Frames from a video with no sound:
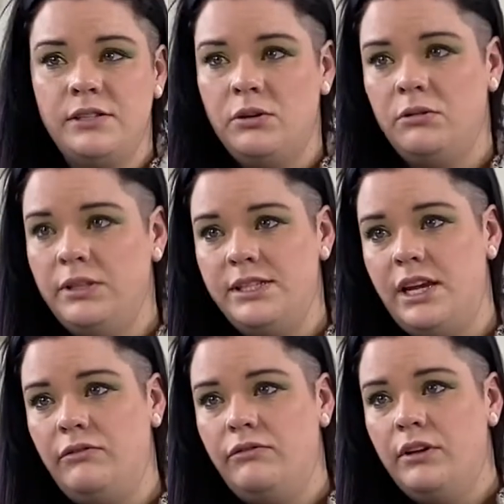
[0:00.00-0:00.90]
totally
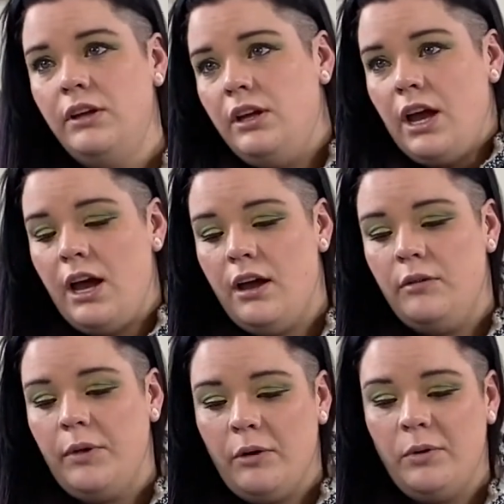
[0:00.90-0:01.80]
safe. I
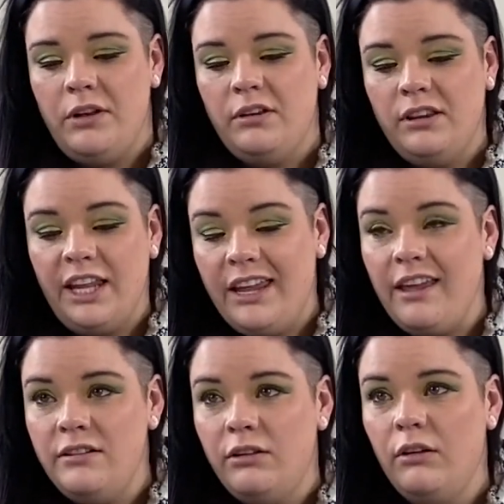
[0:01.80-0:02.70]
wouldn't lick
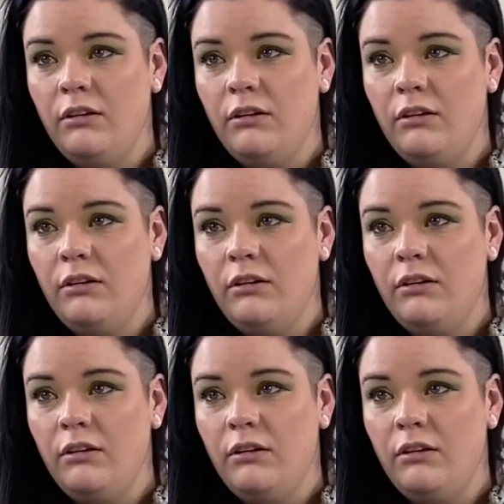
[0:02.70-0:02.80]
it.